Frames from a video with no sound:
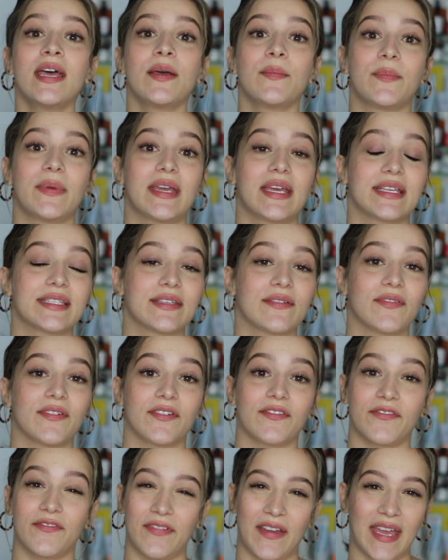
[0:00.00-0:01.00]
because of a
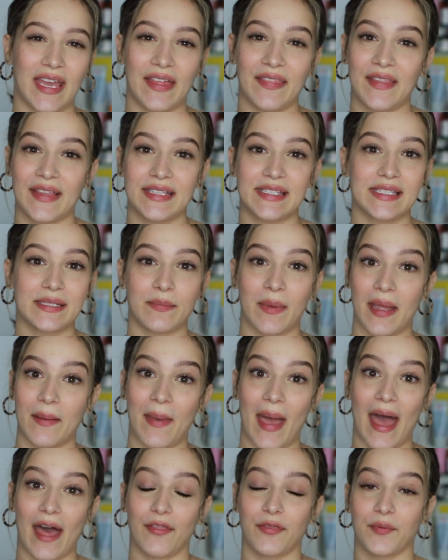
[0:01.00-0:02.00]
fan that's in my
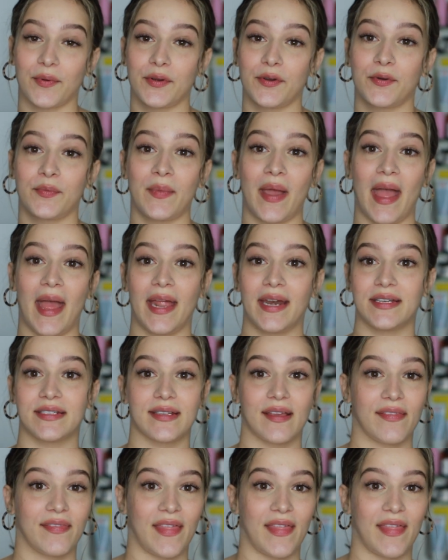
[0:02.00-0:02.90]
bathroom and